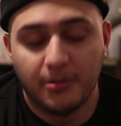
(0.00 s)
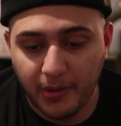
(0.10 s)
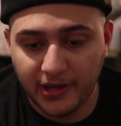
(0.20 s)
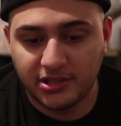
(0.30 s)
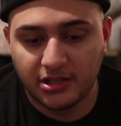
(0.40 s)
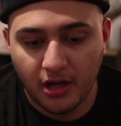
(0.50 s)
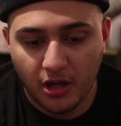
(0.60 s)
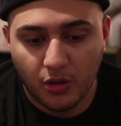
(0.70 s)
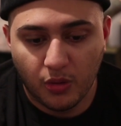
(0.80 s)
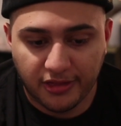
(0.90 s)
But
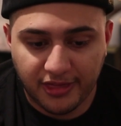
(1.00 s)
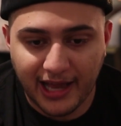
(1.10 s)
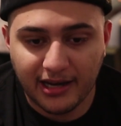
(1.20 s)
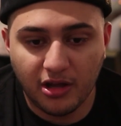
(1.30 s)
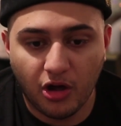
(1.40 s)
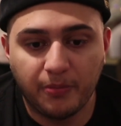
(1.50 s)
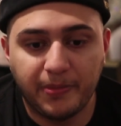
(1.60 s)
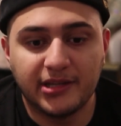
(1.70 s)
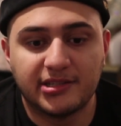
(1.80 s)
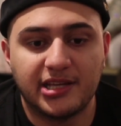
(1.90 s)
with that all
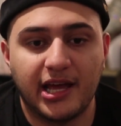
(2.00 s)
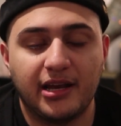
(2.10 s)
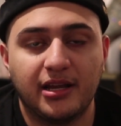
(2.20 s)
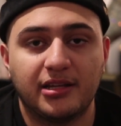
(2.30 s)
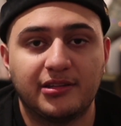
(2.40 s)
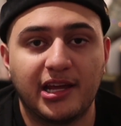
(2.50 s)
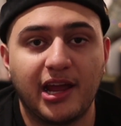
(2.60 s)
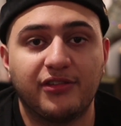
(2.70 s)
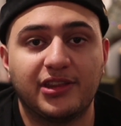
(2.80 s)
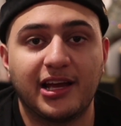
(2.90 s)
being said, take
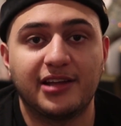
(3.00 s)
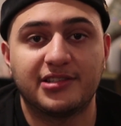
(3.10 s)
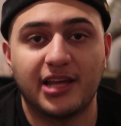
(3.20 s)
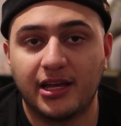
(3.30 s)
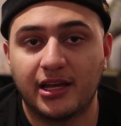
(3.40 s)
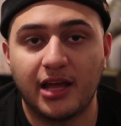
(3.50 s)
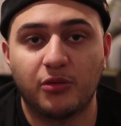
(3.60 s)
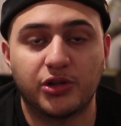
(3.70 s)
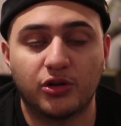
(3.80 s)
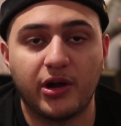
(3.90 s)
everything I say again
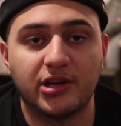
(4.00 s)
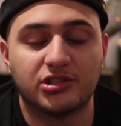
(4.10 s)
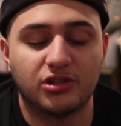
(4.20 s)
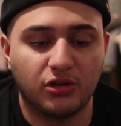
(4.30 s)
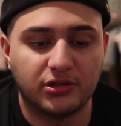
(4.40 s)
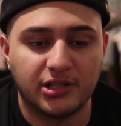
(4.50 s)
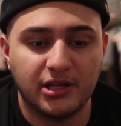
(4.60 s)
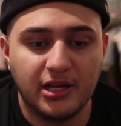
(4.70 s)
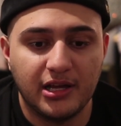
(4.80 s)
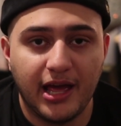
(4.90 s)
with a grain of salt.
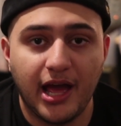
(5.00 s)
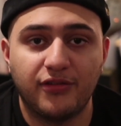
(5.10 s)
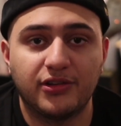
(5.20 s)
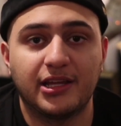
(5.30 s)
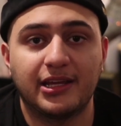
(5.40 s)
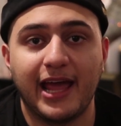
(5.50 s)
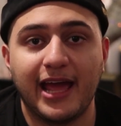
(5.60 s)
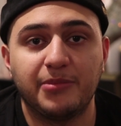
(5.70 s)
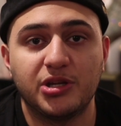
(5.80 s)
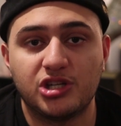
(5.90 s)
Everything
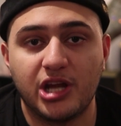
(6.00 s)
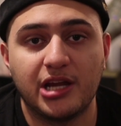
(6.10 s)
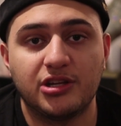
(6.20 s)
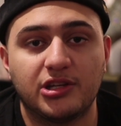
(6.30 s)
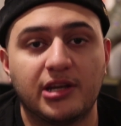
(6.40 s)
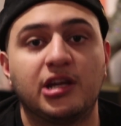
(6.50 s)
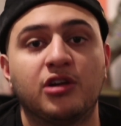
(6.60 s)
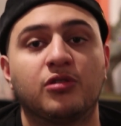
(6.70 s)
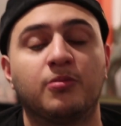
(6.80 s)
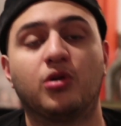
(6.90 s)
can be changed and
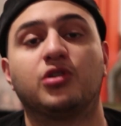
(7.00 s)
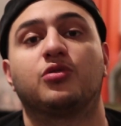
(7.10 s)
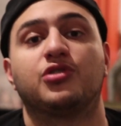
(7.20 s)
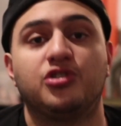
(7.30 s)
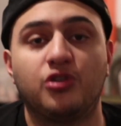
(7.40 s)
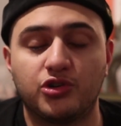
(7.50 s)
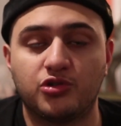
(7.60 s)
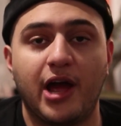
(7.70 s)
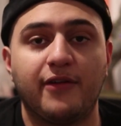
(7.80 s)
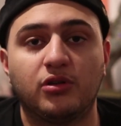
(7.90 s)
geared more towards your
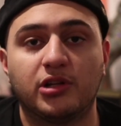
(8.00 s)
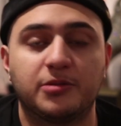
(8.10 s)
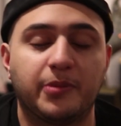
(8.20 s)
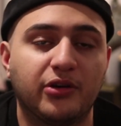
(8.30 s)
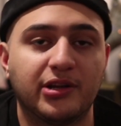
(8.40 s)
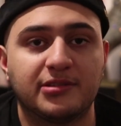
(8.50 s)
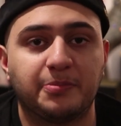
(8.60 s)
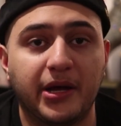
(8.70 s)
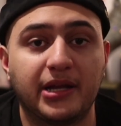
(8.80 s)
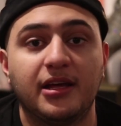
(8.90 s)
travel experience,
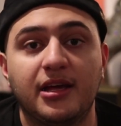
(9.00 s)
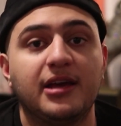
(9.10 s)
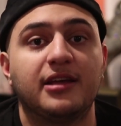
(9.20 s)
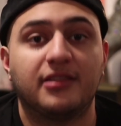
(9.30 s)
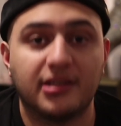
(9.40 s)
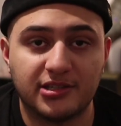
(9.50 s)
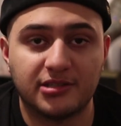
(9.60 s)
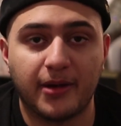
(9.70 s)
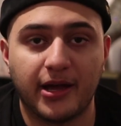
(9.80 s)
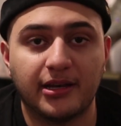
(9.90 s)
but this is
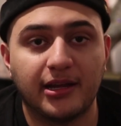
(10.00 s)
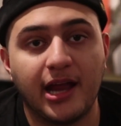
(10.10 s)
mine.